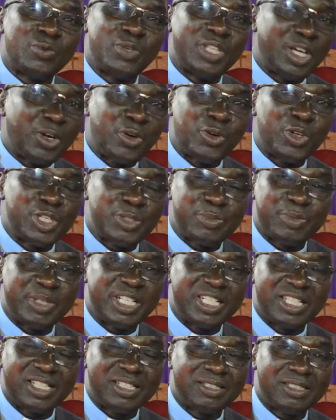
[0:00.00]
with the Holy
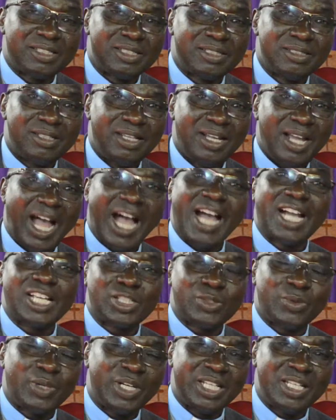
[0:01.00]
Spirit
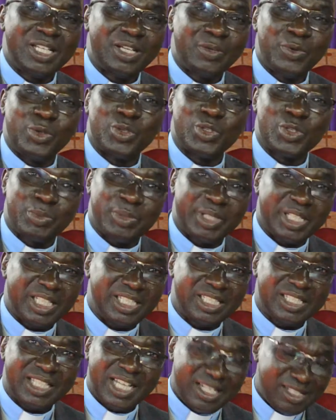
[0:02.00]
actually will speak
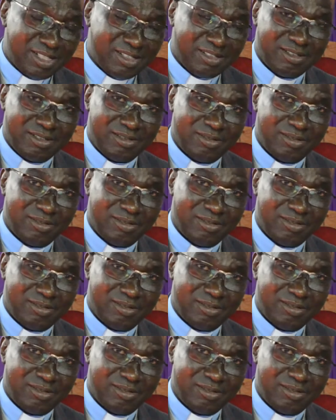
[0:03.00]
in tongues.